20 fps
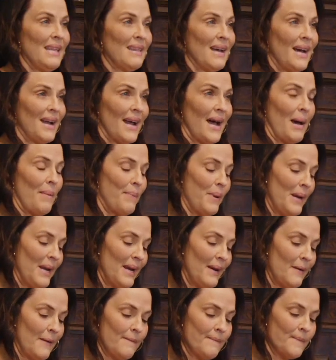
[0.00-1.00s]
that
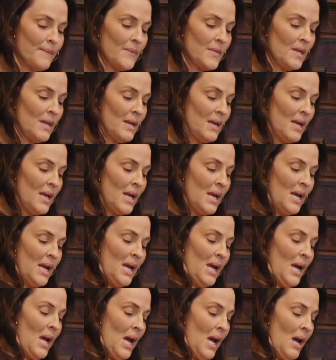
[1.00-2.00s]
happening.
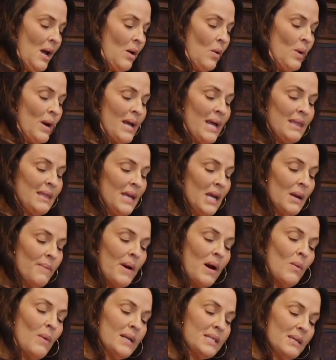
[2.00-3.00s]
When I think
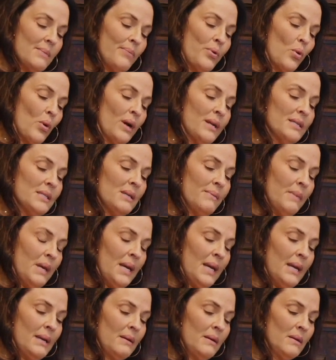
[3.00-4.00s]
about what's important to
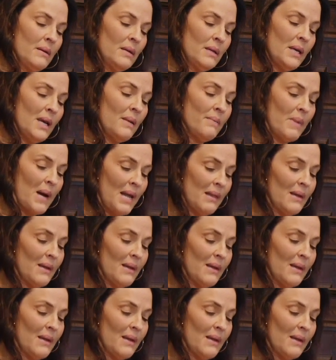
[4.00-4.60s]
me in my